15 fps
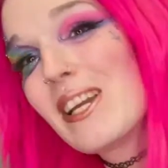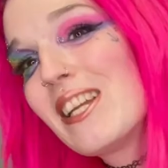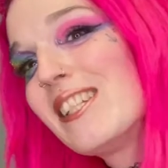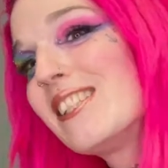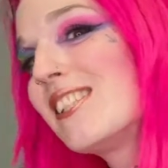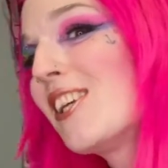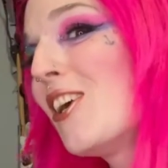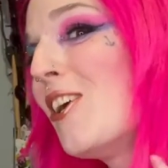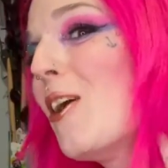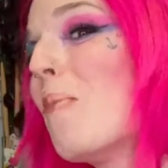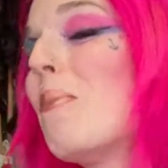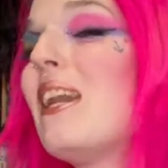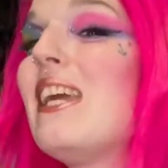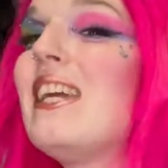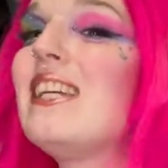So
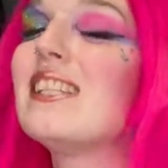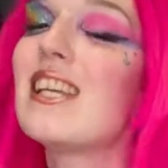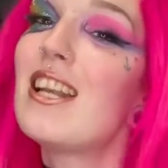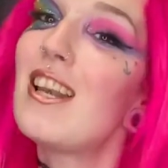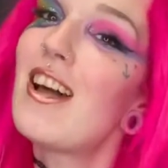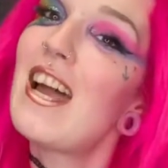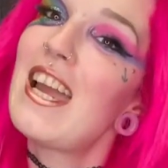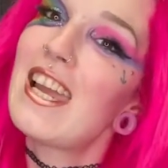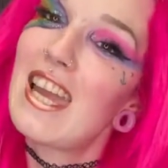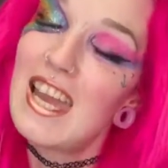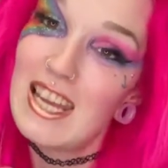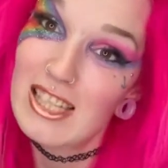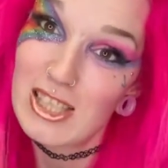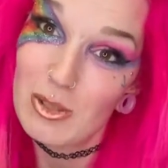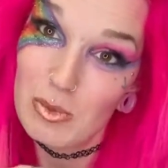please like
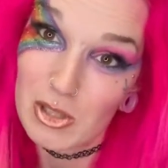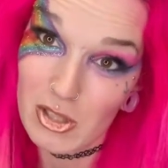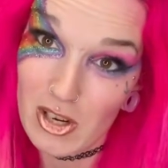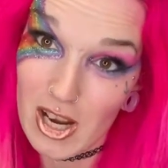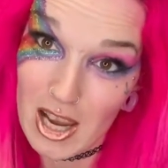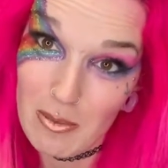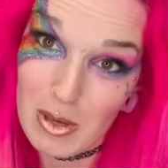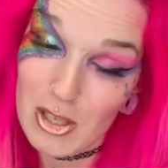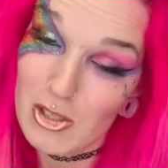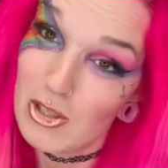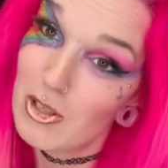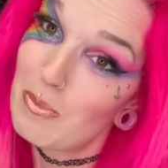and subscribe to